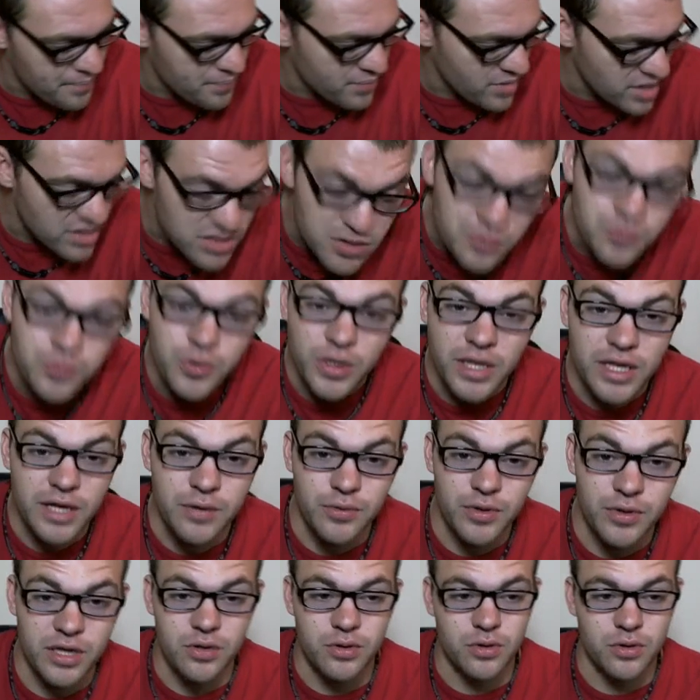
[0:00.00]
It's a really,
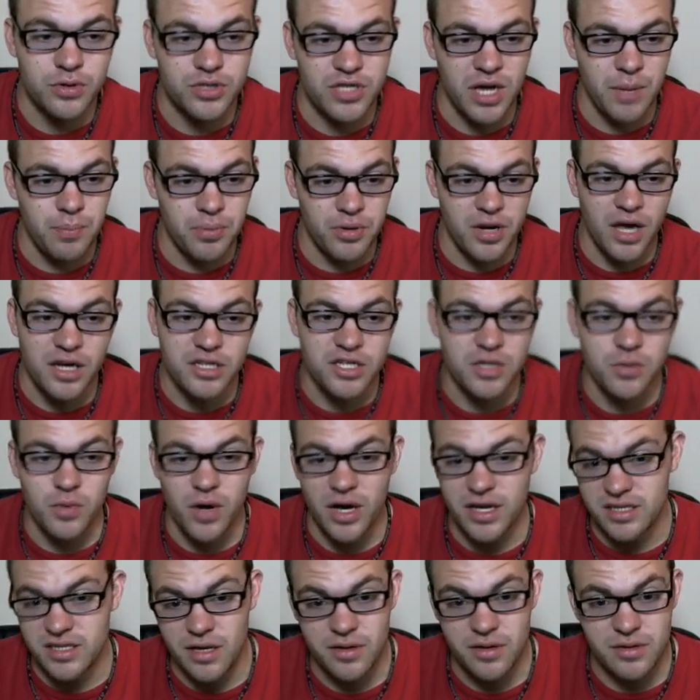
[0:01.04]
really cool shot.
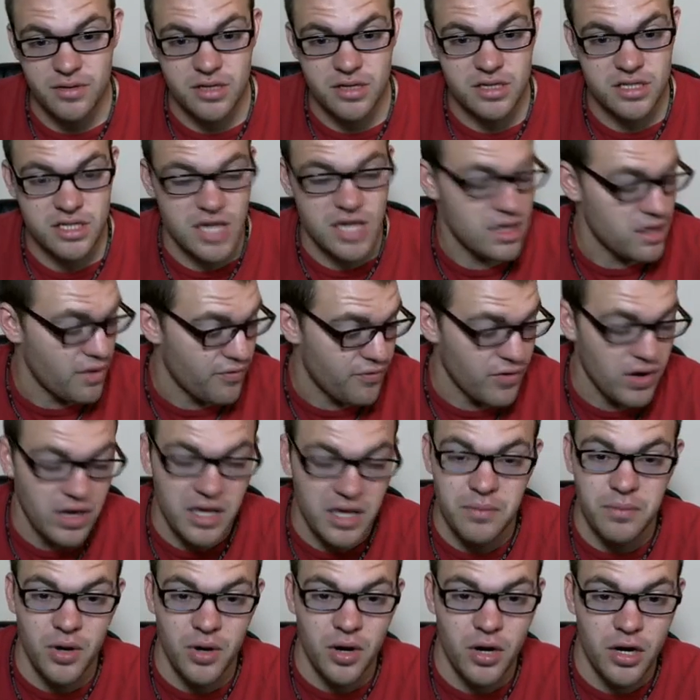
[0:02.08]
Production-wise, they set the
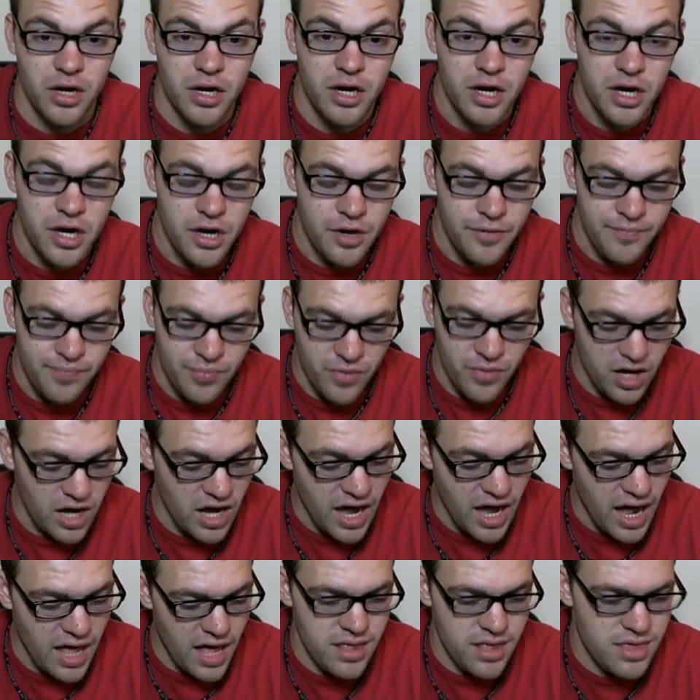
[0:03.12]
fucking bar.
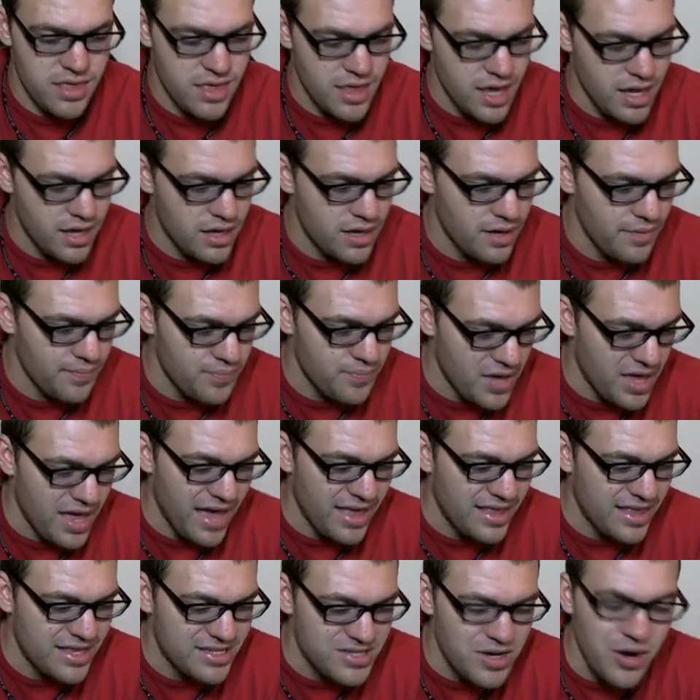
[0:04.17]
I think
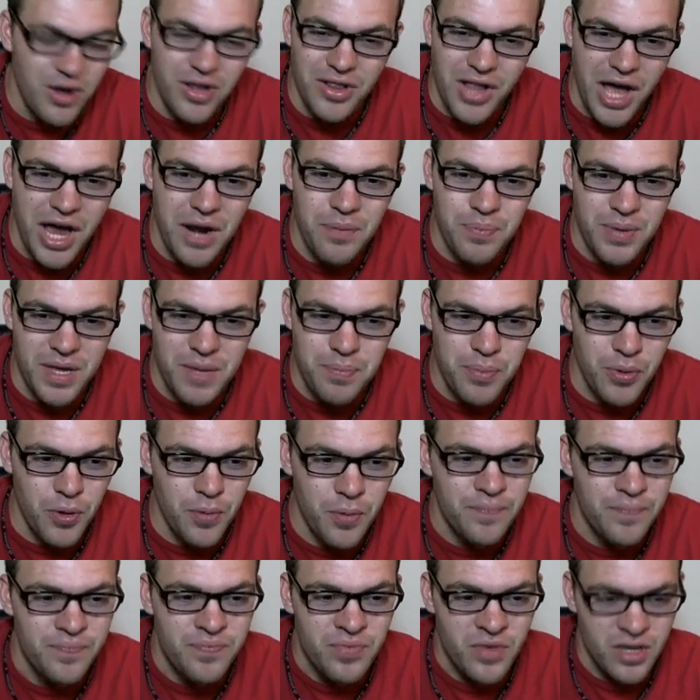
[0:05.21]
I saw a lot of
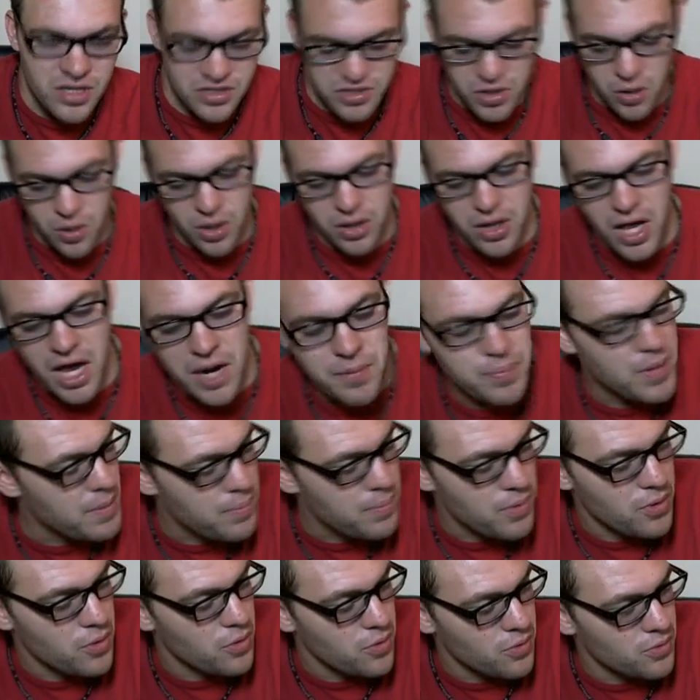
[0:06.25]
people. So a lot of
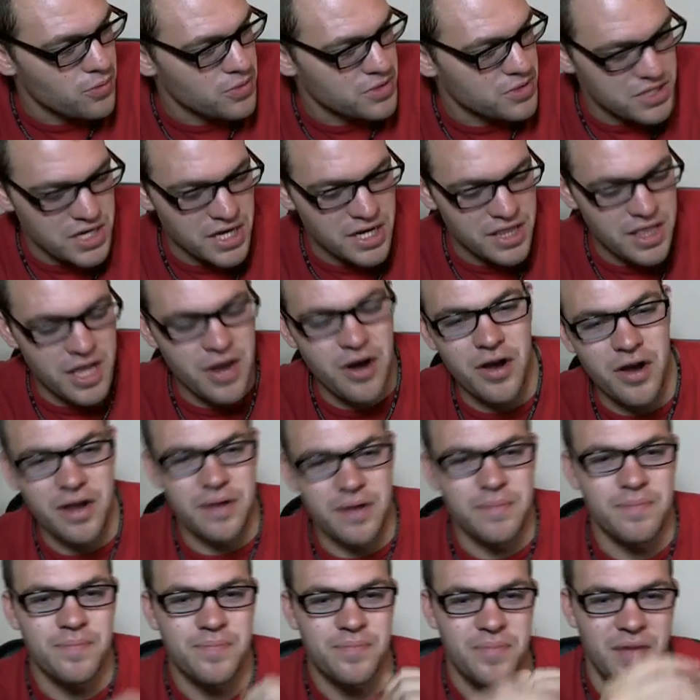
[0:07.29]
people were sitting there
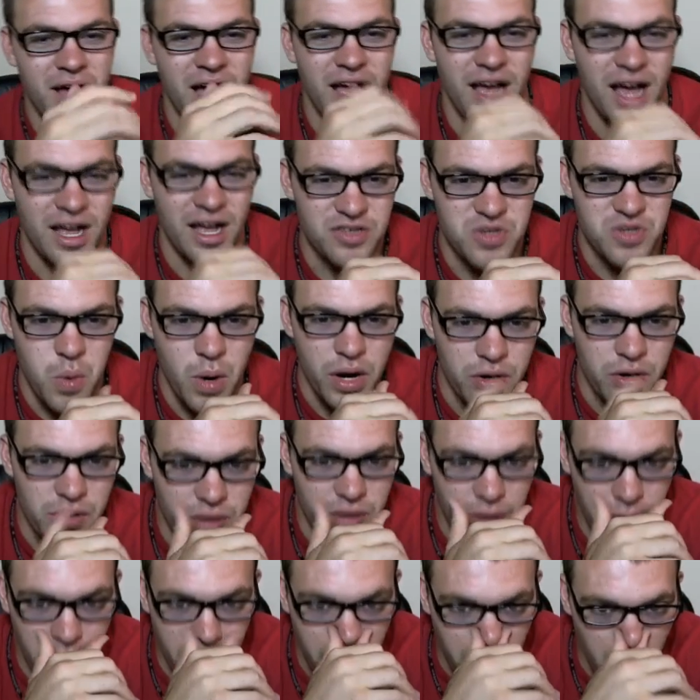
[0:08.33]
and on Twitter, and
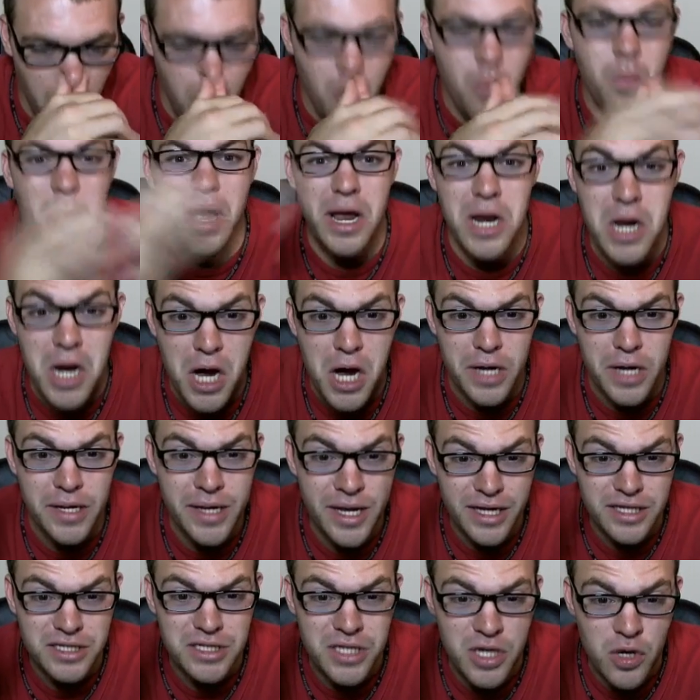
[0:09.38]
they were like, "Oh my God,
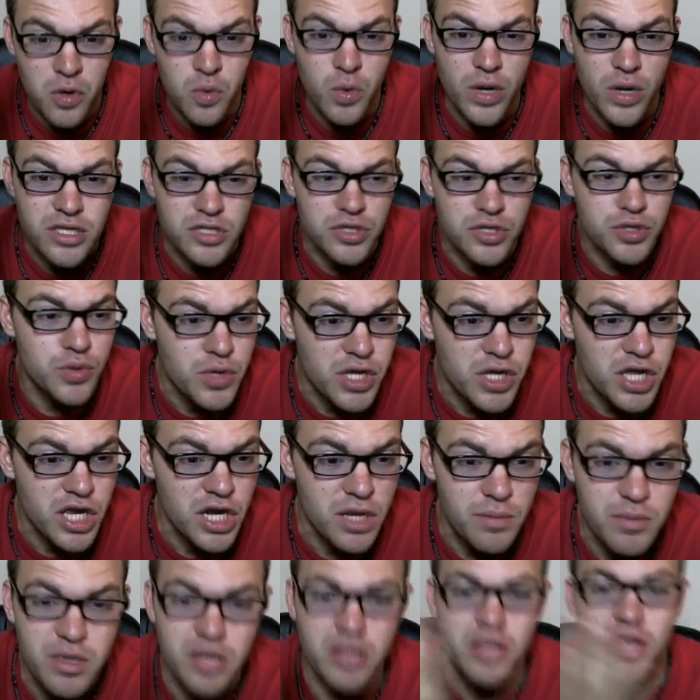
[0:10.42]
next kill wins? Are you
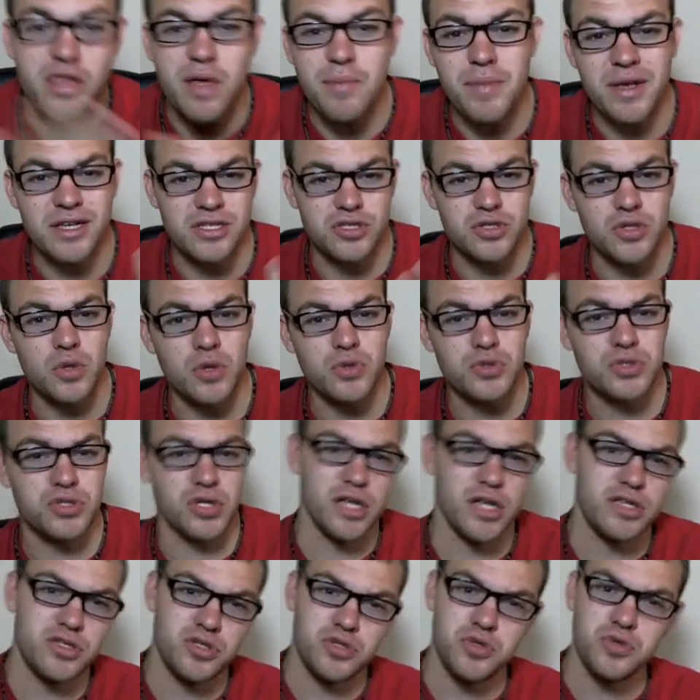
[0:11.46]
kidding me? Like that makes no
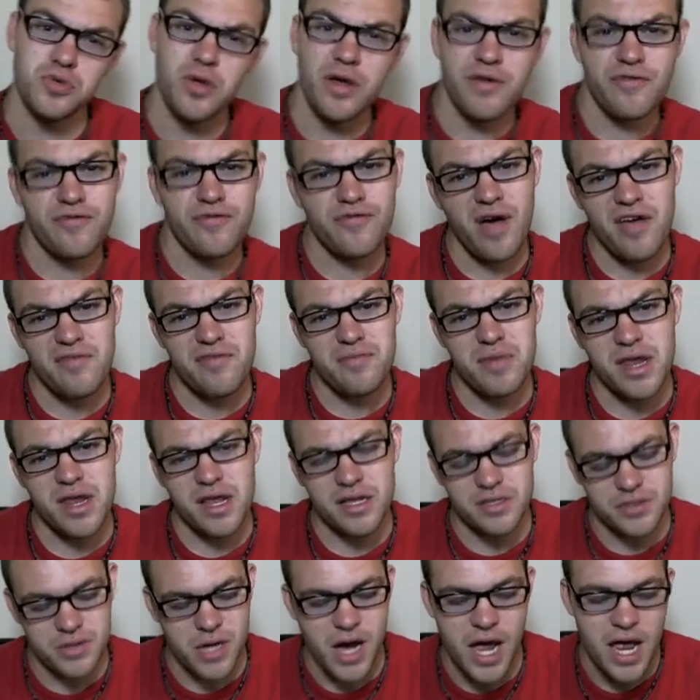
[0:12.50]
sense. Do like 5
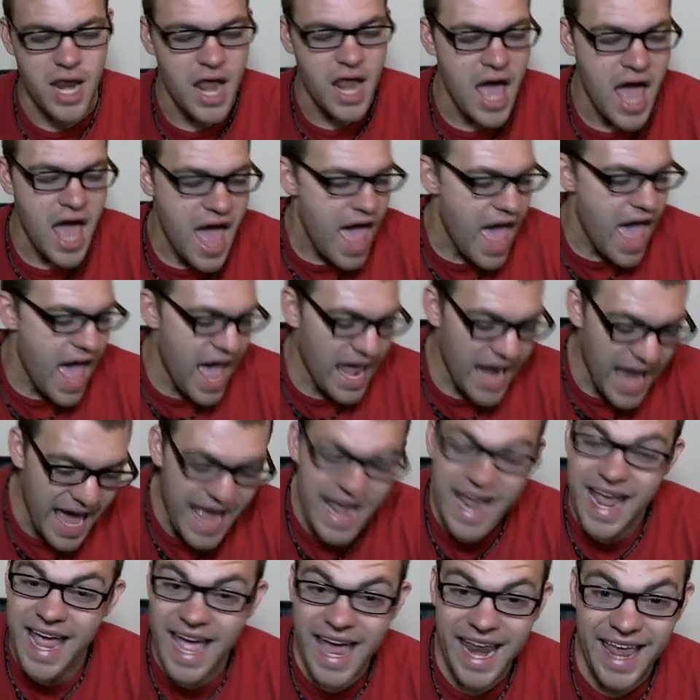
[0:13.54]
minutes, right?" And I
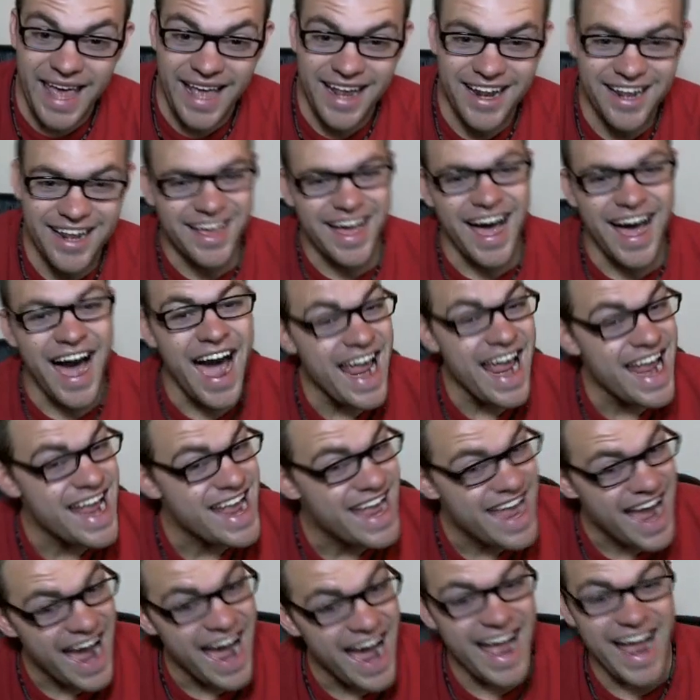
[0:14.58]
get it.
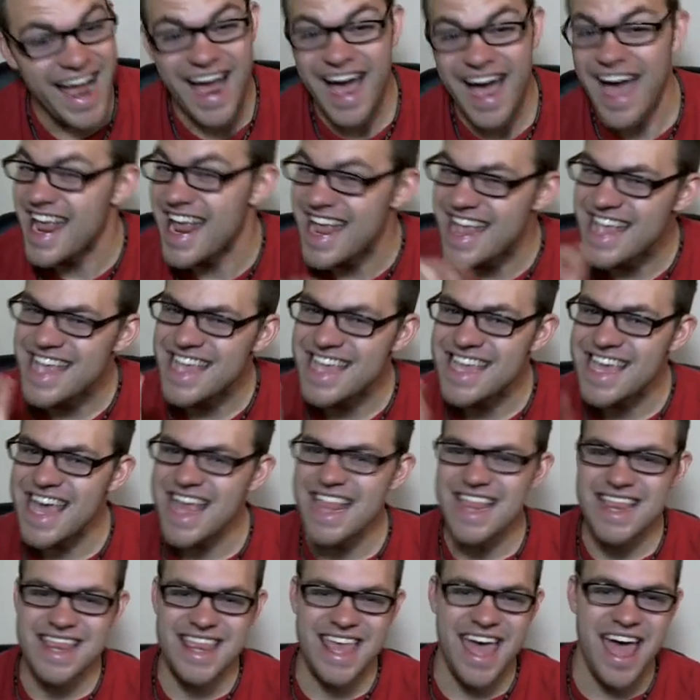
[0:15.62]
I
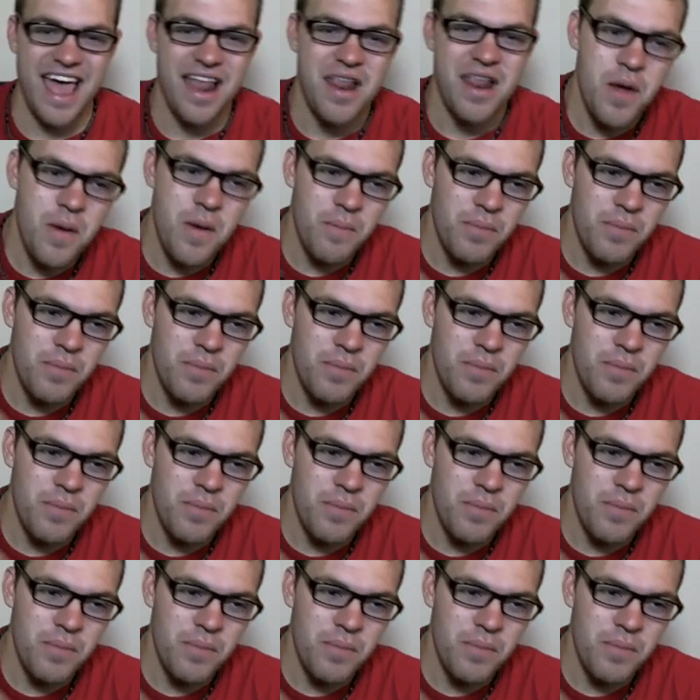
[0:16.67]
get that.